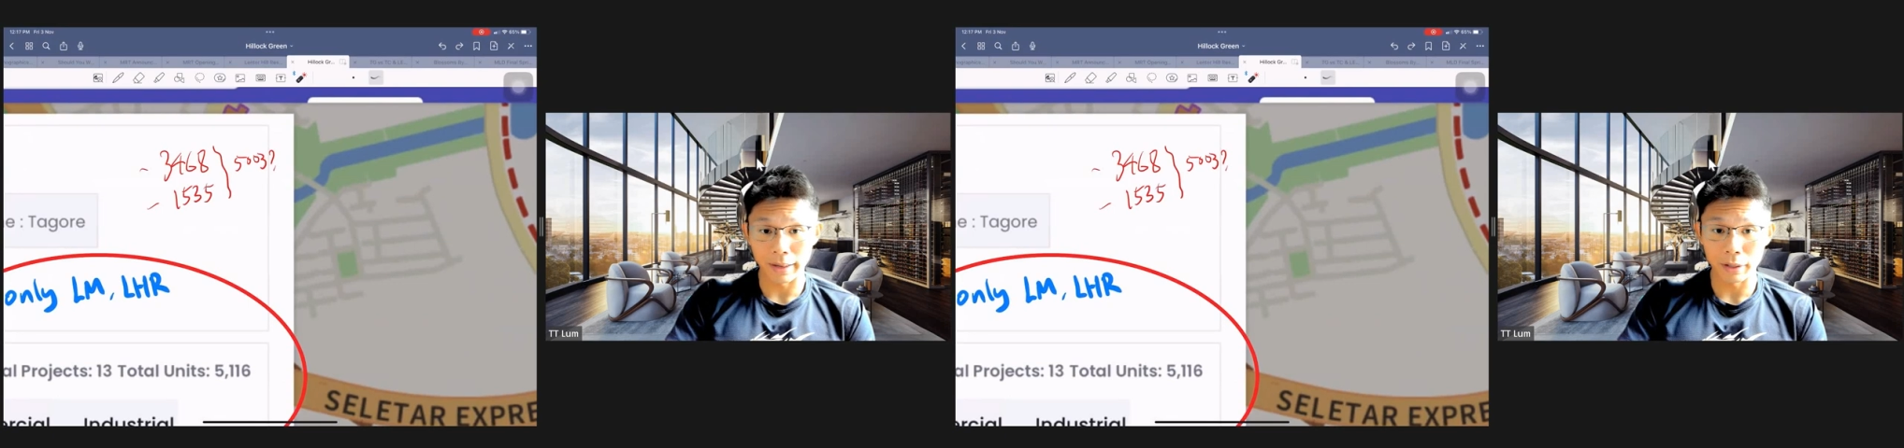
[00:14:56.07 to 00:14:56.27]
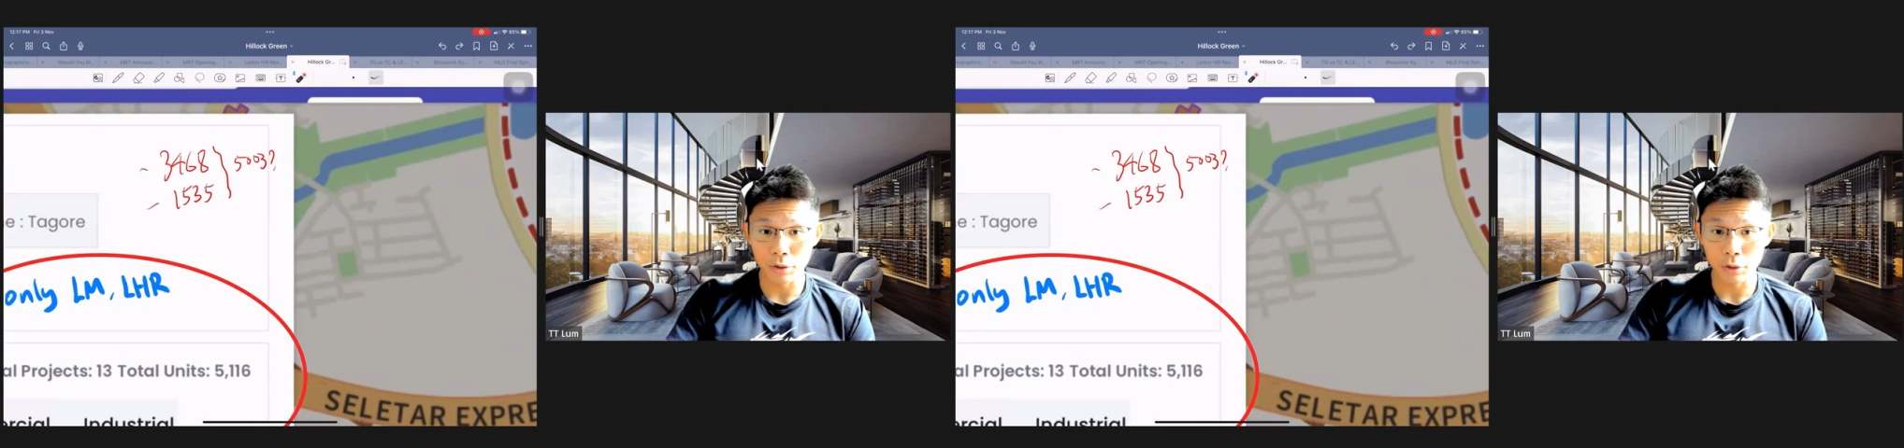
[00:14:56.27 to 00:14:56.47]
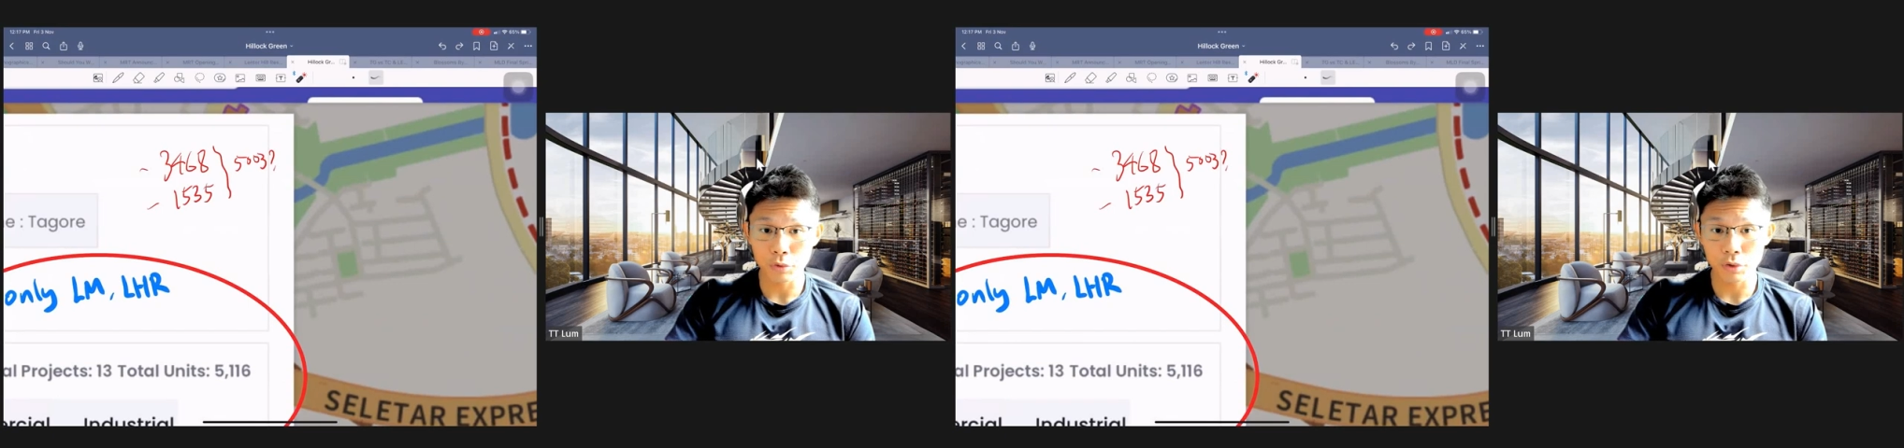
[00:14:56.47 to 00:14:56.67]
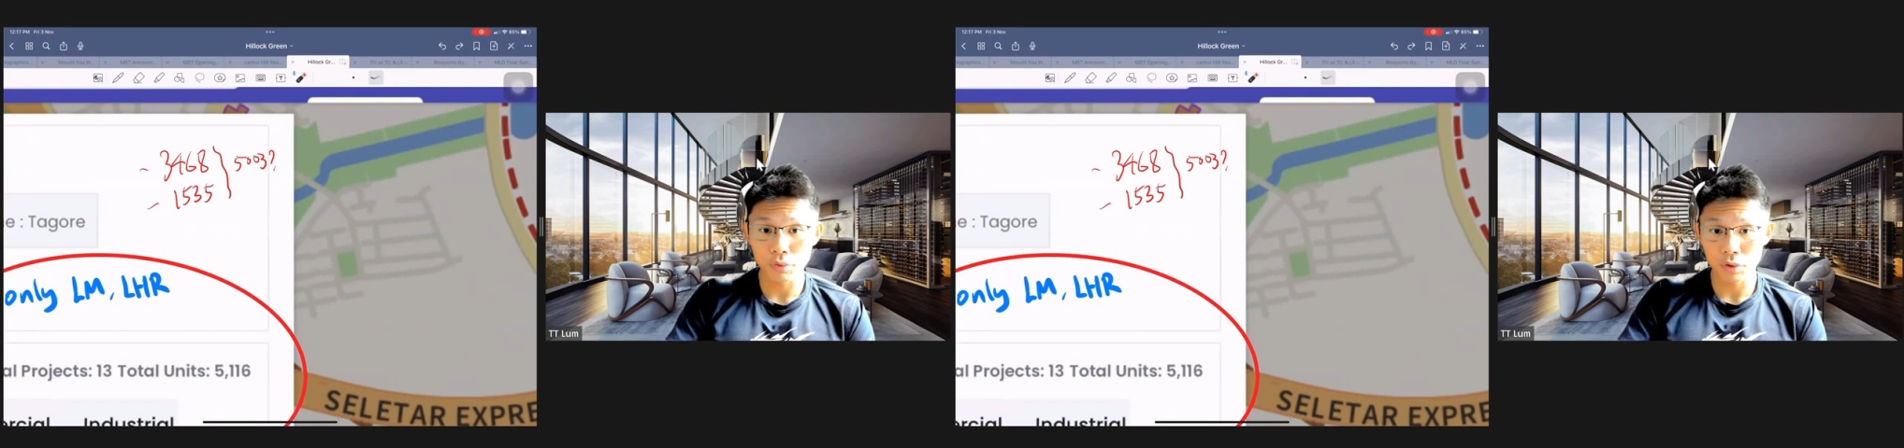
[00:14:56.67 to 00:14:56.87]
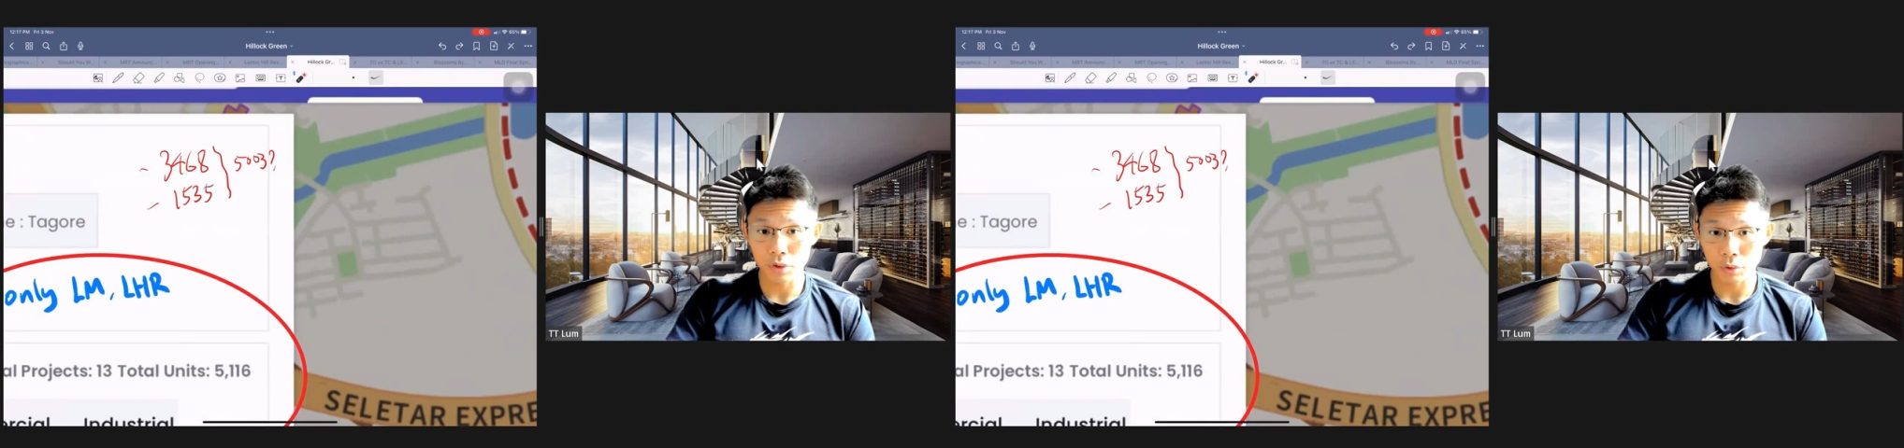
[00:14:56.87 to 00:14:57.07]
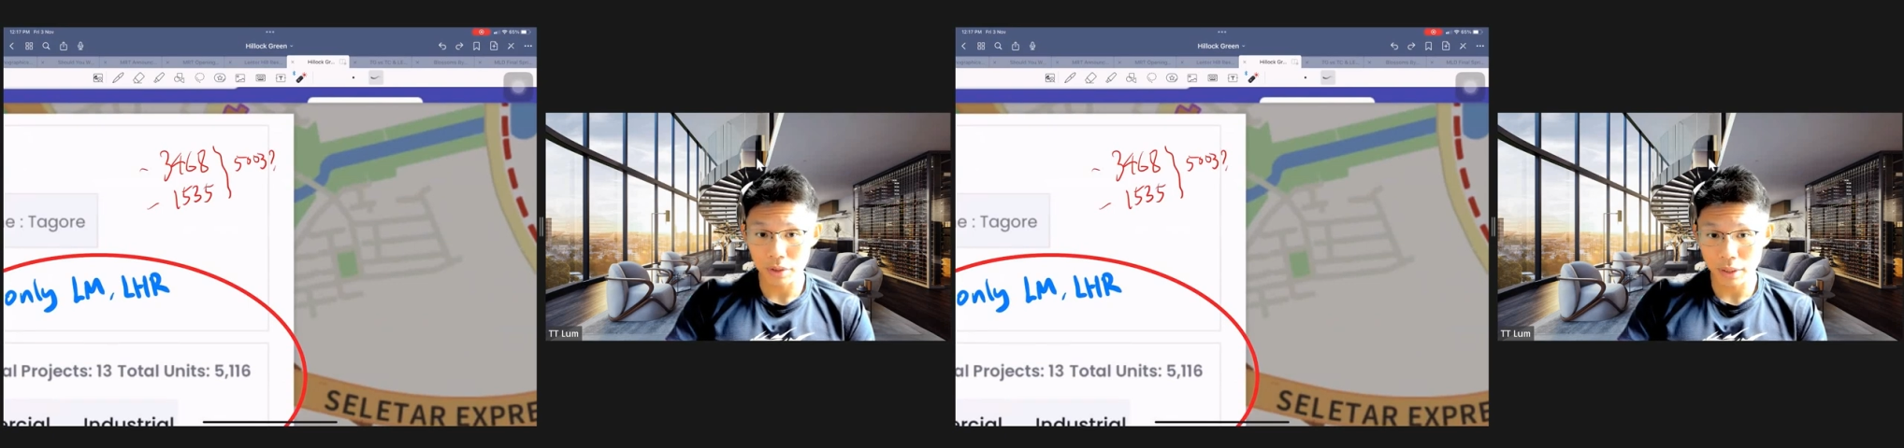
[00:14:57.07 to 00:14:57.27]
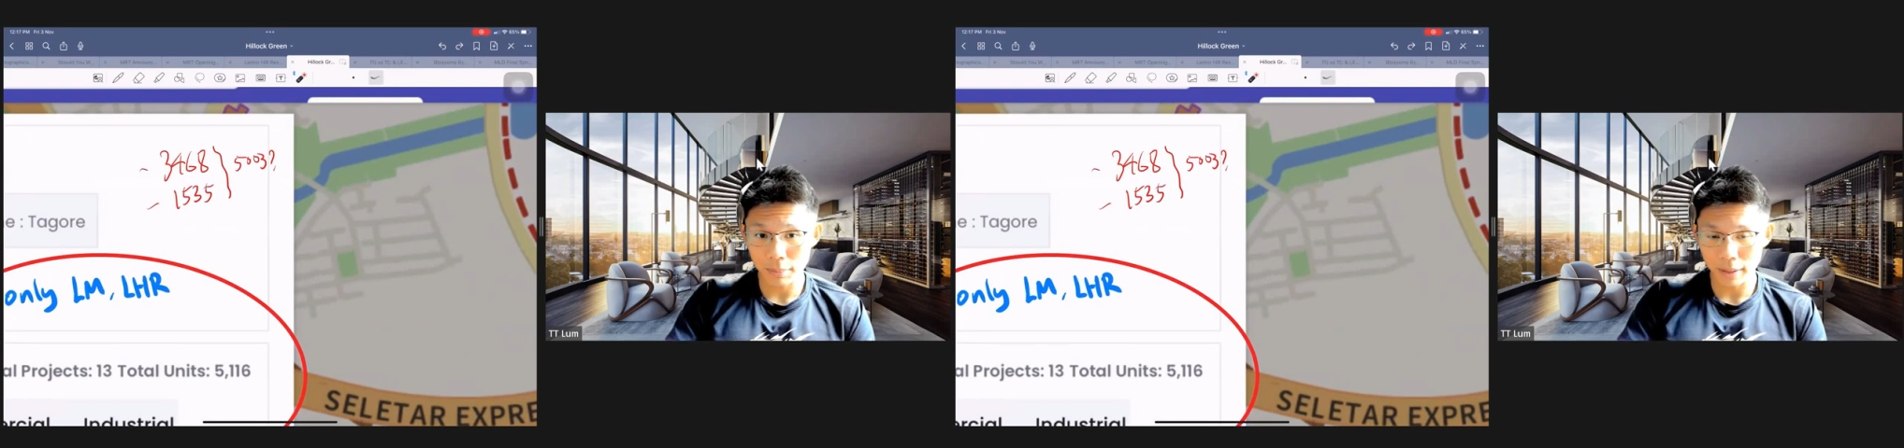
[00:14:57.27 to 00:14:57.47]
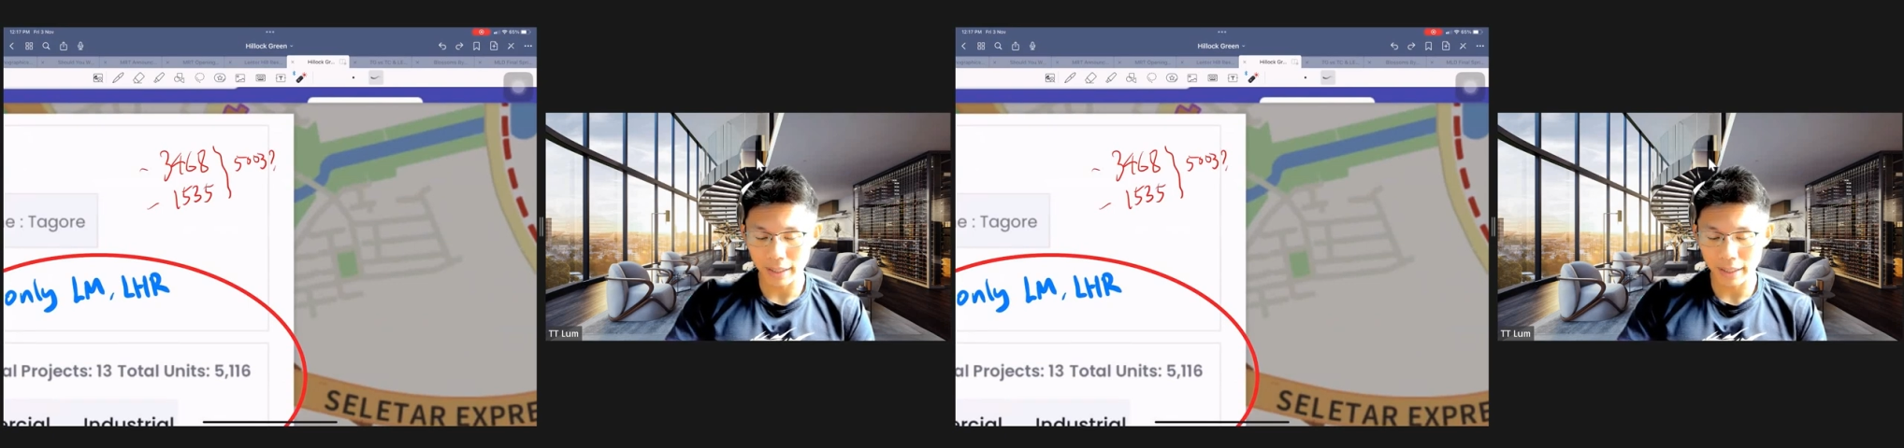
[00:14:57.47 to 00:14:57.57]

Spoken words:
new supply